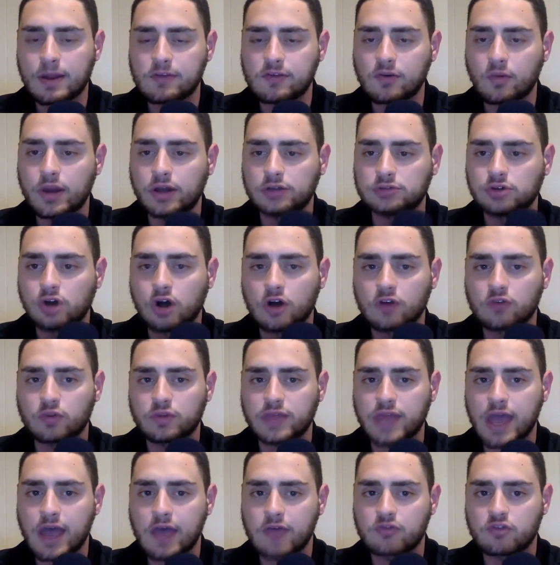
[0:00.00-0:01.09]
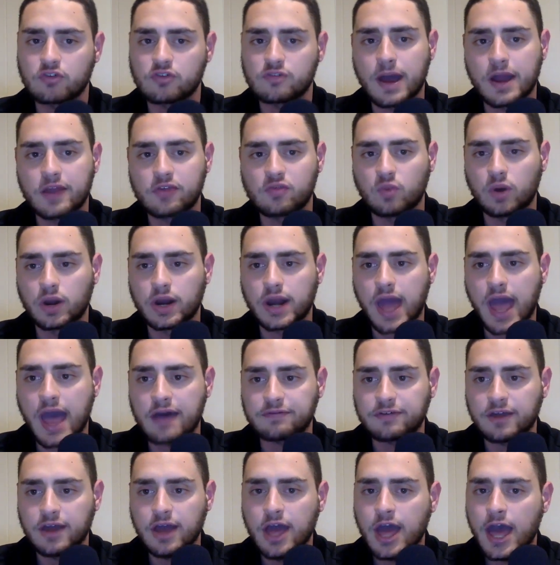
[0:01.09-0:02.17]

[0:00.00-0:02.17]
So we had a loss with the Astros, minus one and a half